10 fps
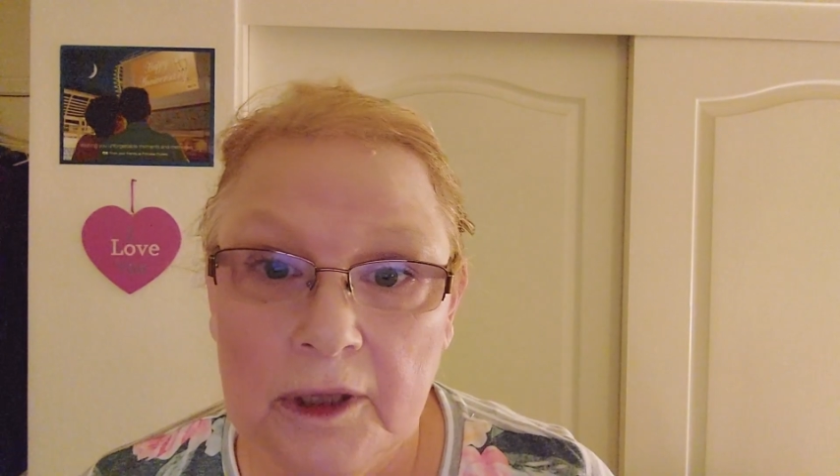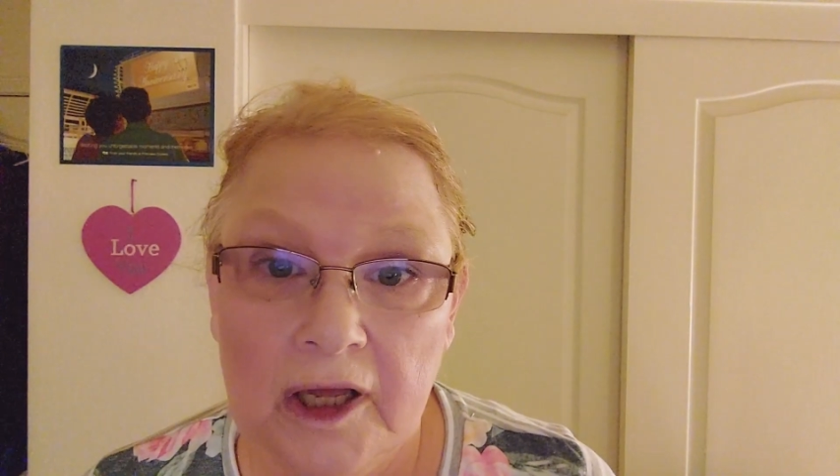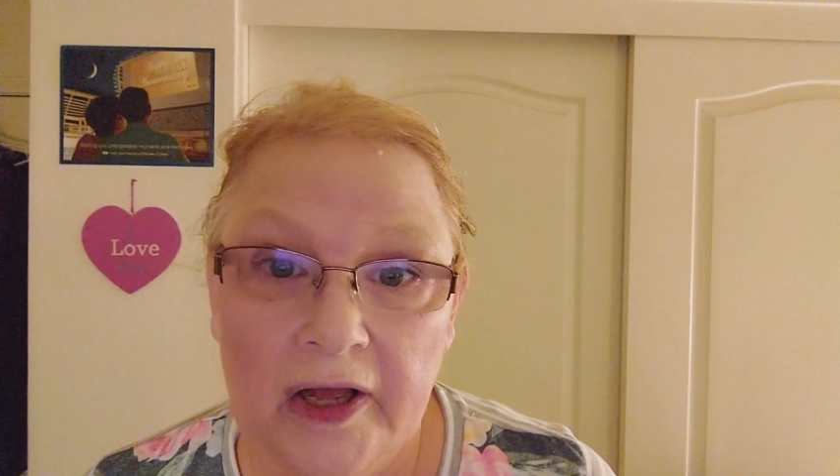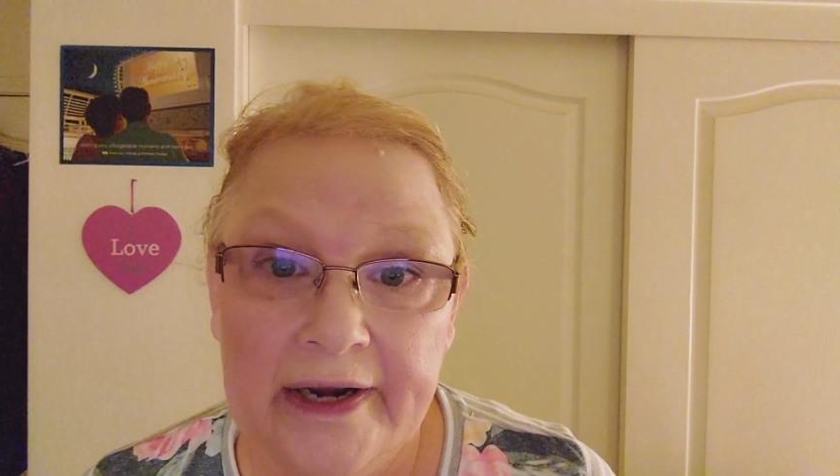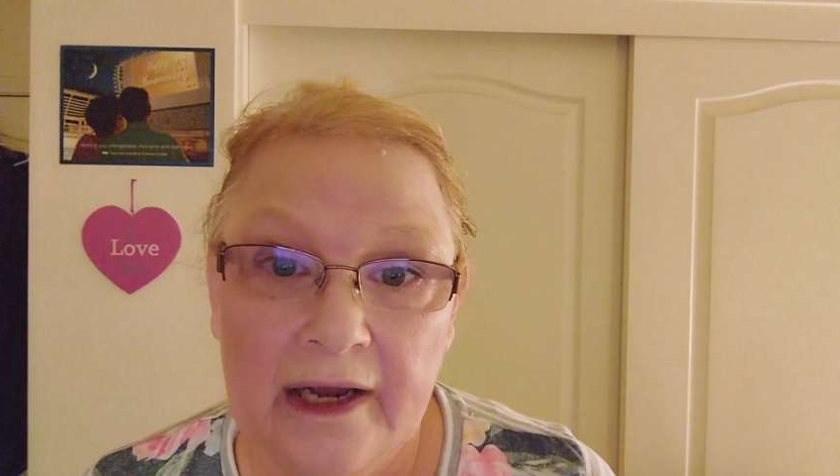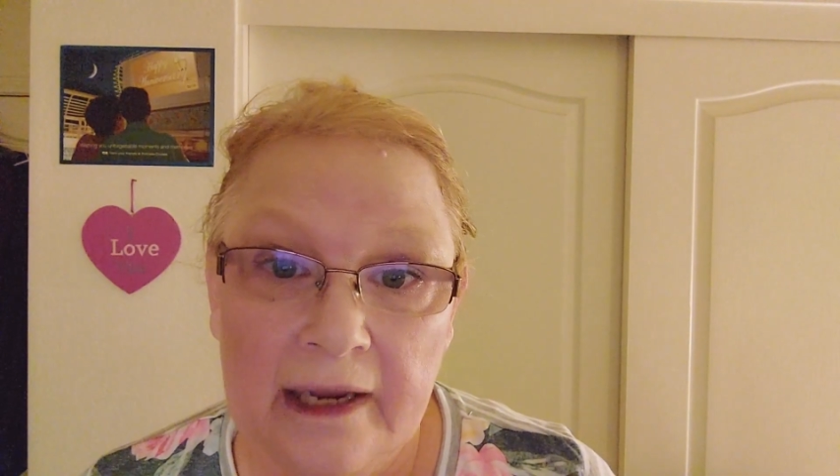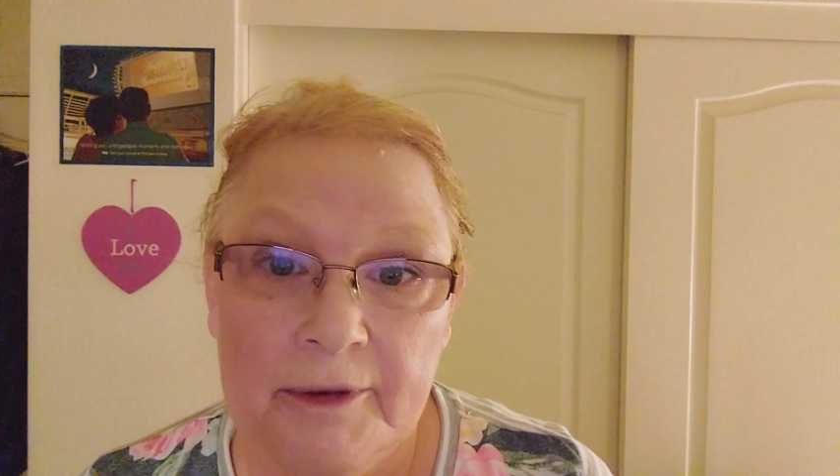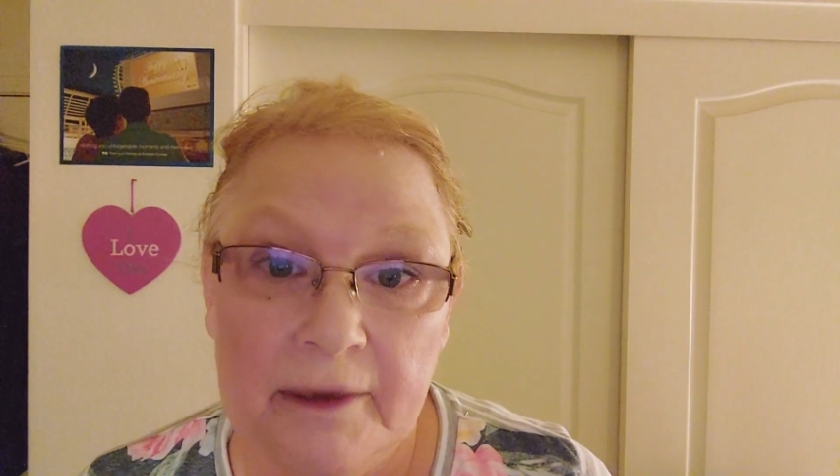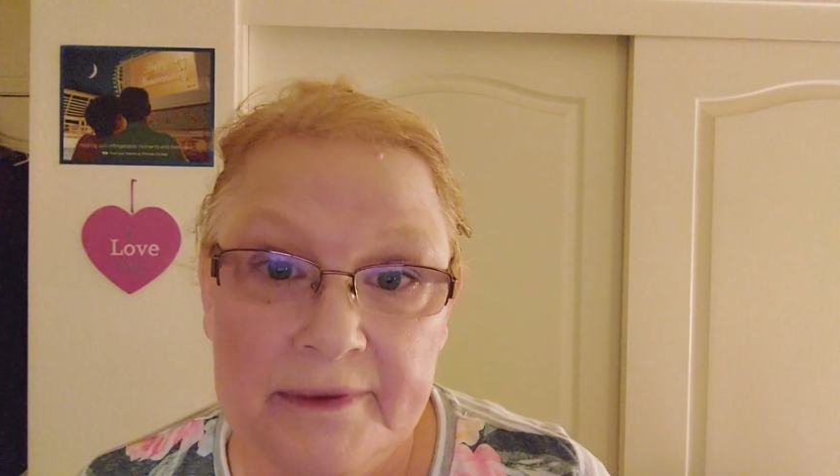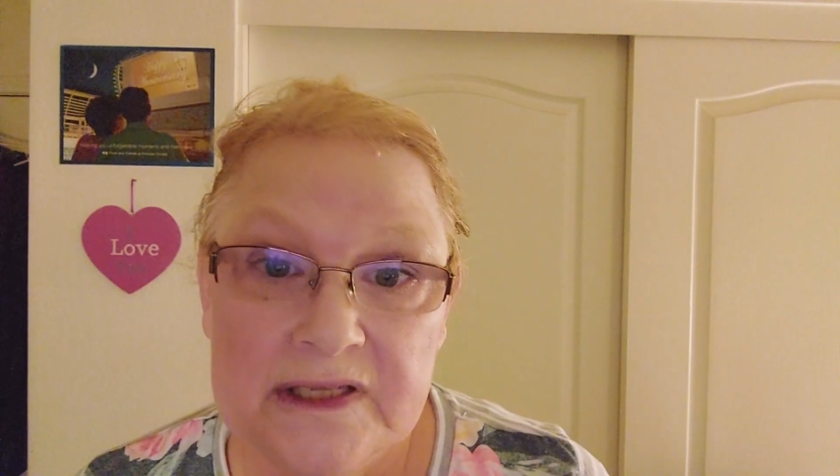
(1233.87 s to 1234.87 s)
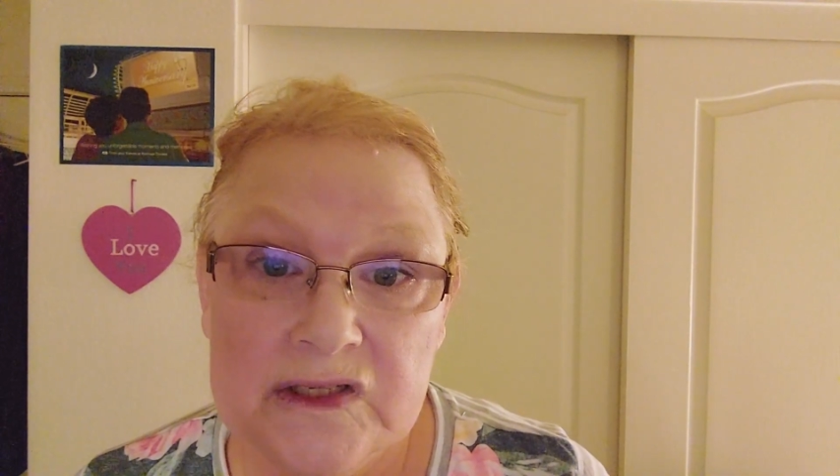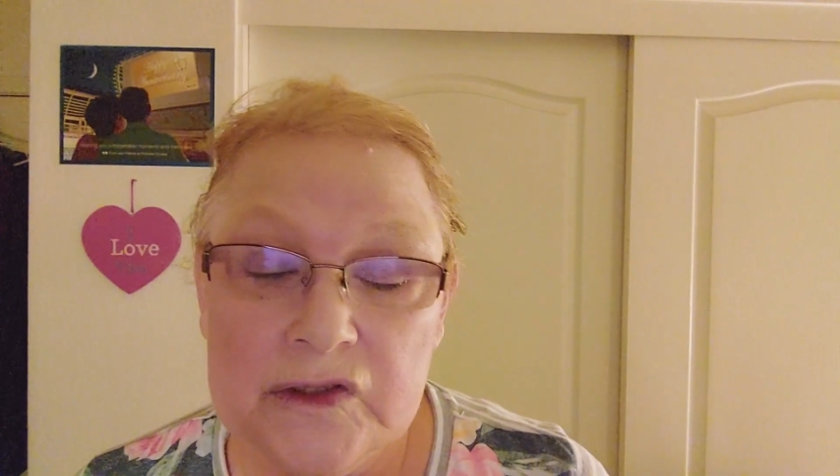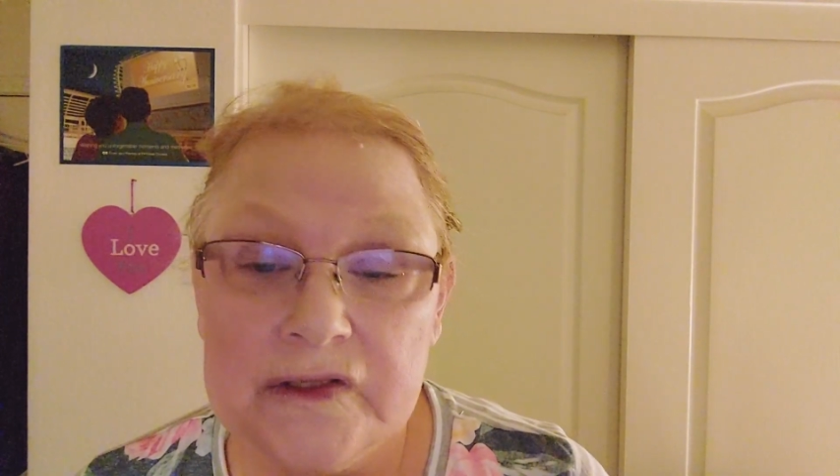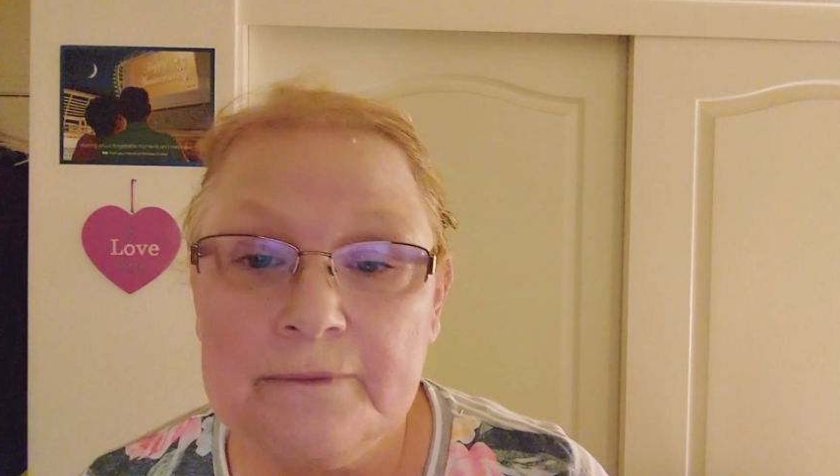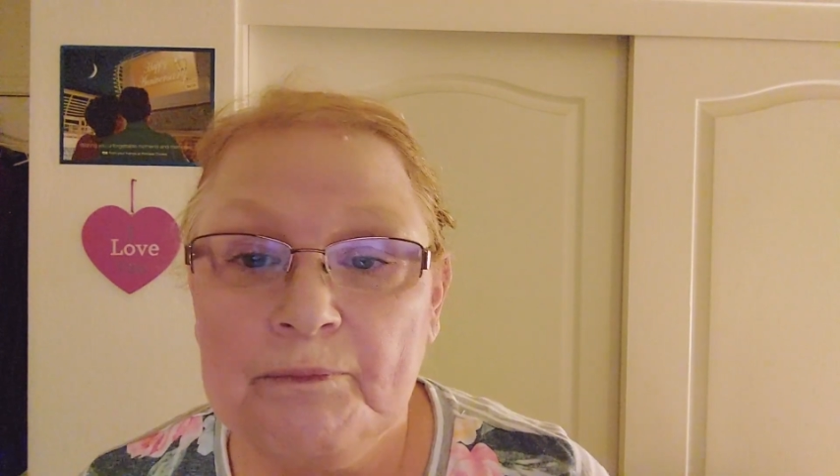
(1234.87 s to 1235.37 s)
blonde eyebrow
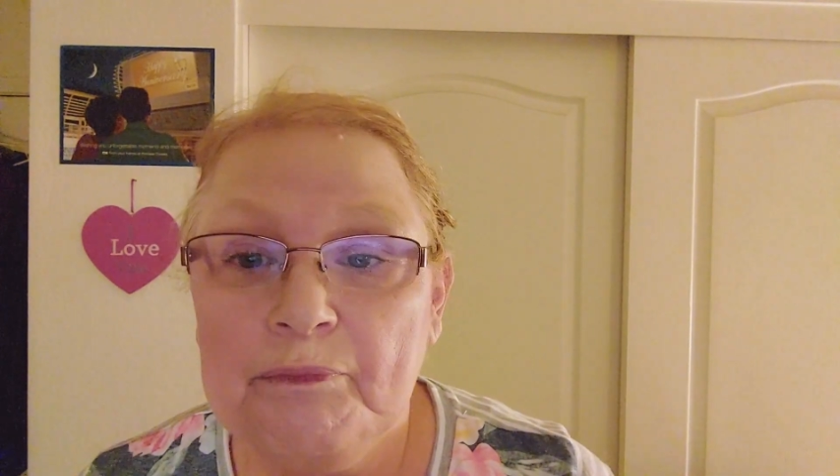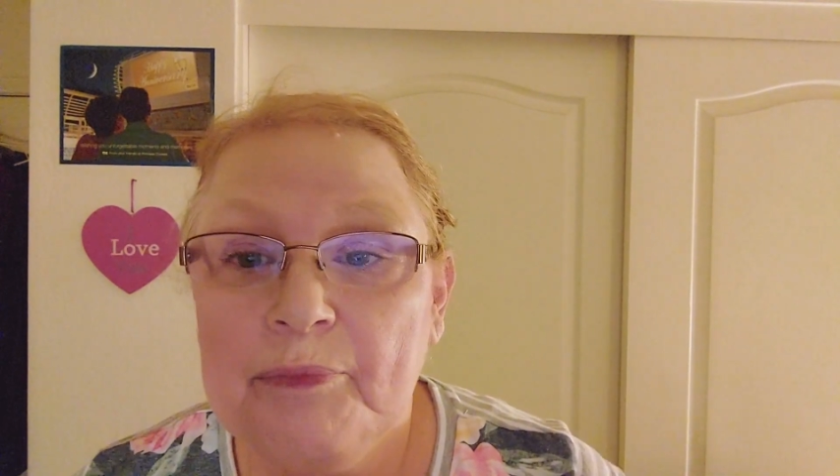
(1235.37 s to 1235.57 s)
pencils.